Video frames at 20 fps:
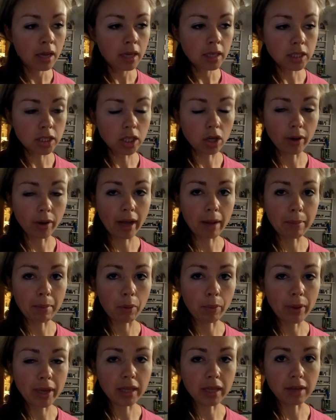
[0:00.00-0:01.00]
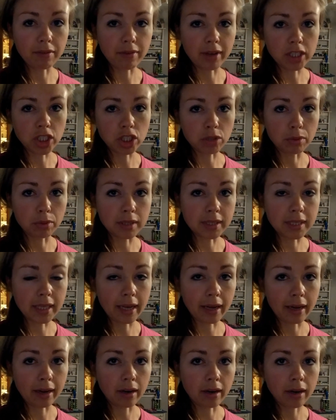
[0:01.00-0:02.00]
So I got my weekly vegetables
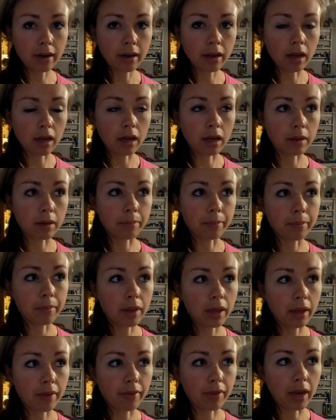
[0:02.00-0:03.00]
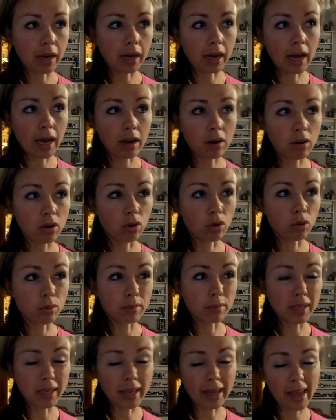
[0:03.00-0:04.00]
there, and then got home
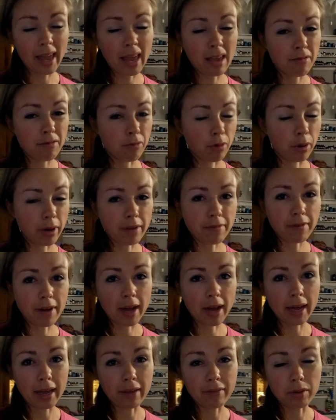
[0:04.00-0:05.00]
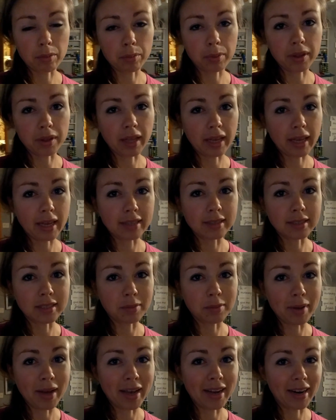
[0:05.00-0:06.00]
at like 8:45 and put the kids to
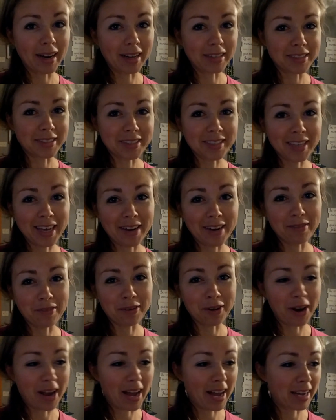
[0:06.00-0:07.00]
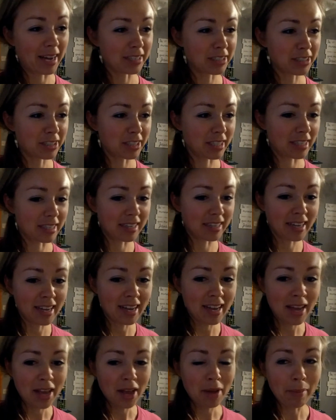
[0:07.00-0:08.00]
bed, and I just kind of crashed. And
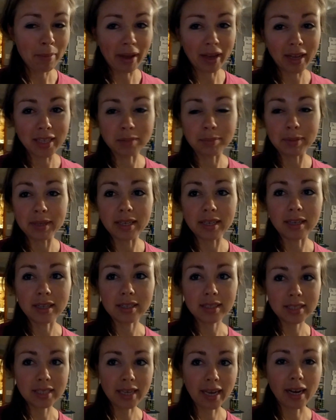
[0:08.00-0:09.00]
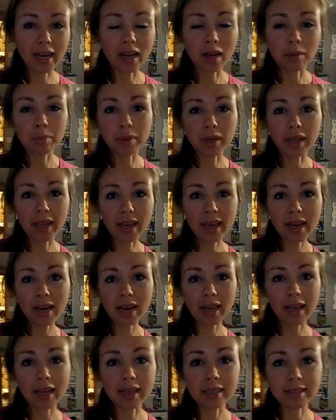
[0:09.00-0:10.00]
my husband stayed up late,
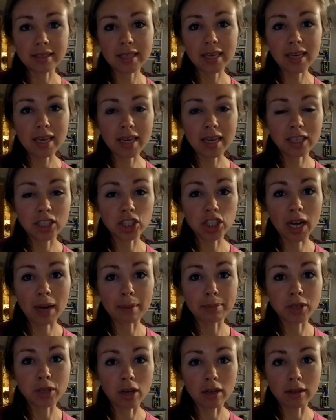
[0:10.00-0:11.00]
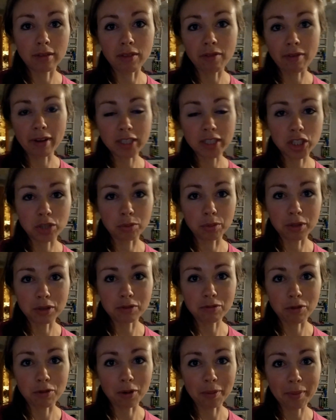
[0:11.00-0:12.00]
and he chopped all of the vegetables
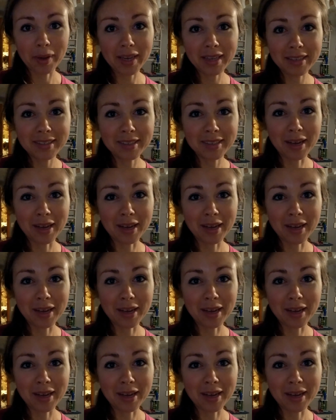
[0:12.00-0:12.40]
for me,